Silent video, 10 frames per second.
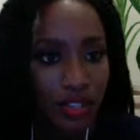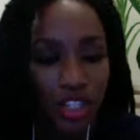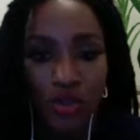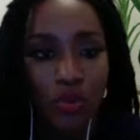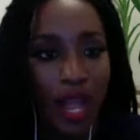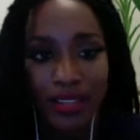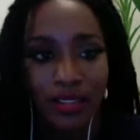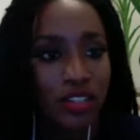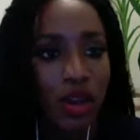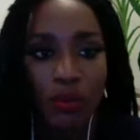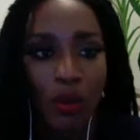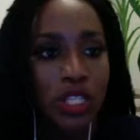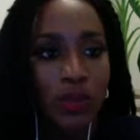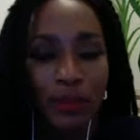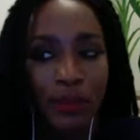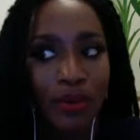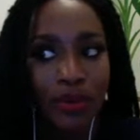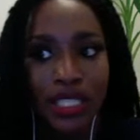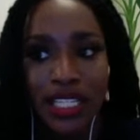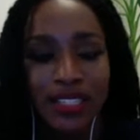Most people
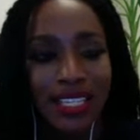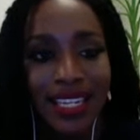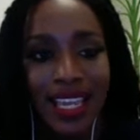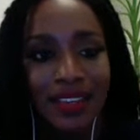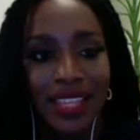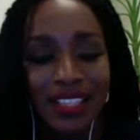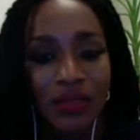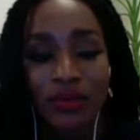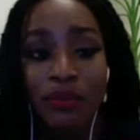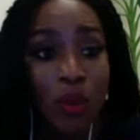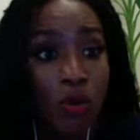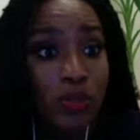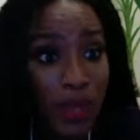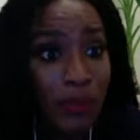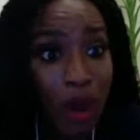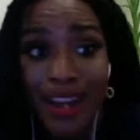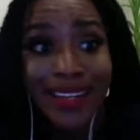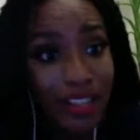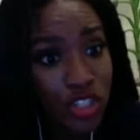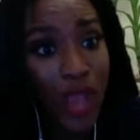listen to negative. Most people are
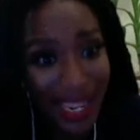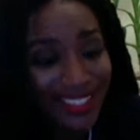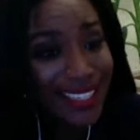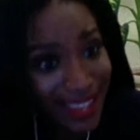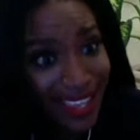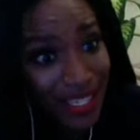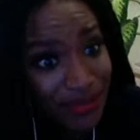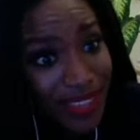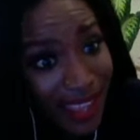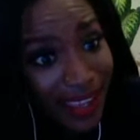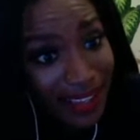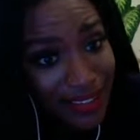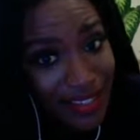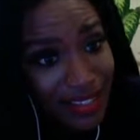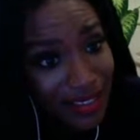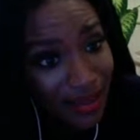attracted to negative things.